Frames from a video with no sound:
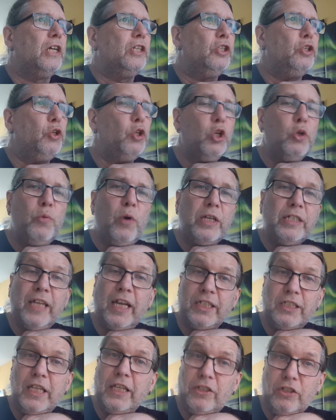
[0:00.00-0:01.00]
the universe
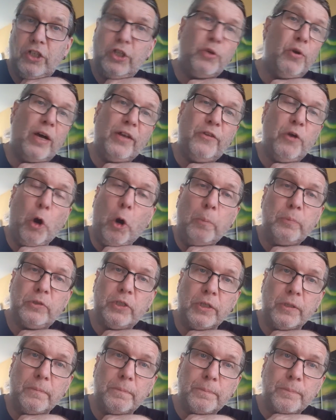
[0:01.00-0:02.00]
has literally no other
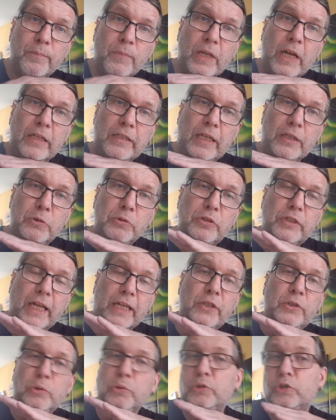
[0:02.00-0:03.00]
option than to
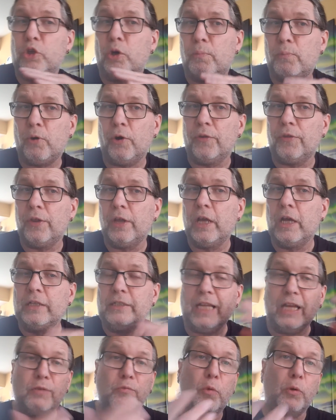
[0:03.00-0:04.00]
send you someone
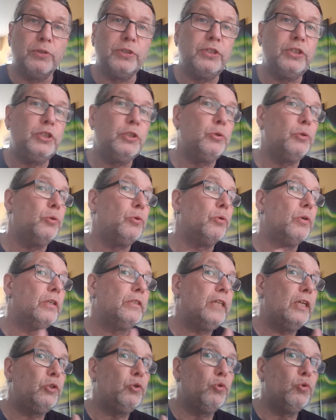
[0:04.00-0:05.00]
that wants you
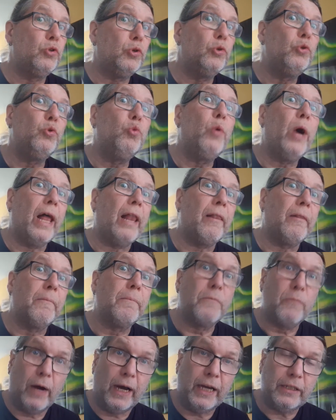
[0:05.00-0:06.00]
to do well,
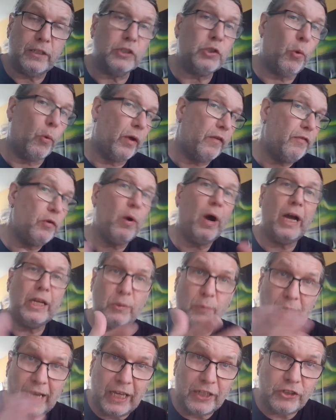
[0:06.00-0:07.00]
right? So if you are in
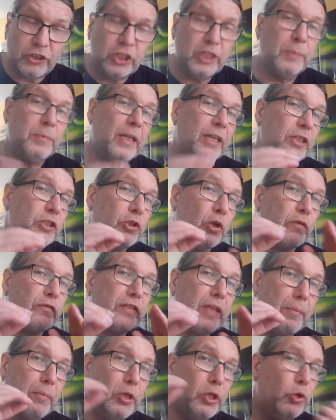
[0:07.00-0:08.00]
a relationship that is sort of
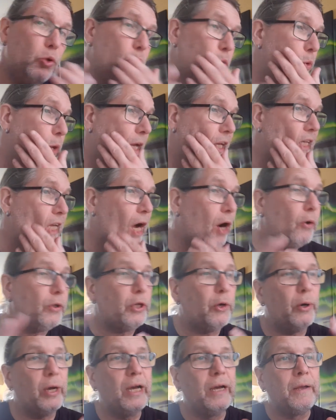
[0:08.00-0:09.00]
semi-new, and now
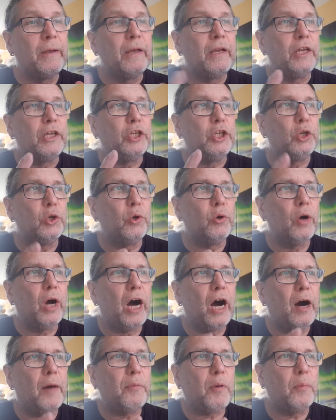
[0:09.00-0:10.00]
you
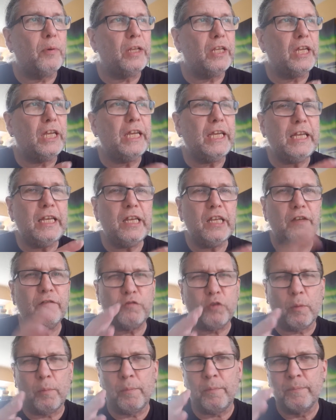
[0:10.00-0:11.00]
are probably healing
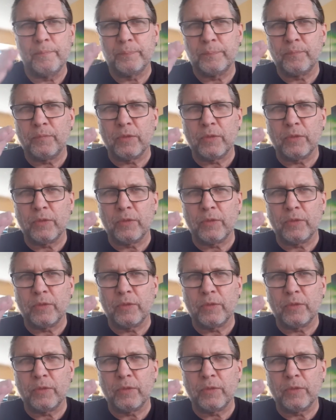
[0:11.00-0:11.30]
from